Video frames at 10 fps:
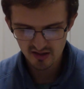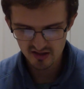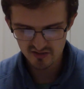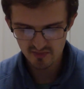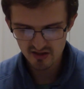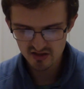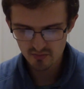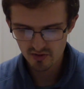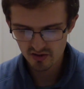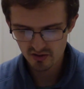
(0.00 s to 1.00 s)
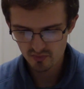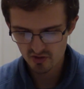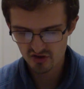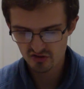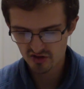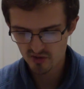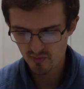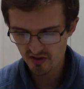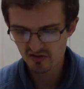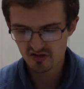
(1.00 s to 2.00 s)
is based upon your personal
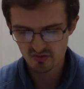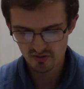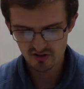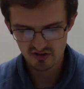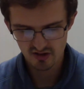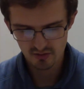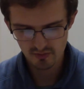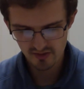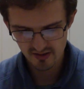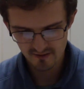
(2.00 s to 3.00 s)
experience with the psychopath.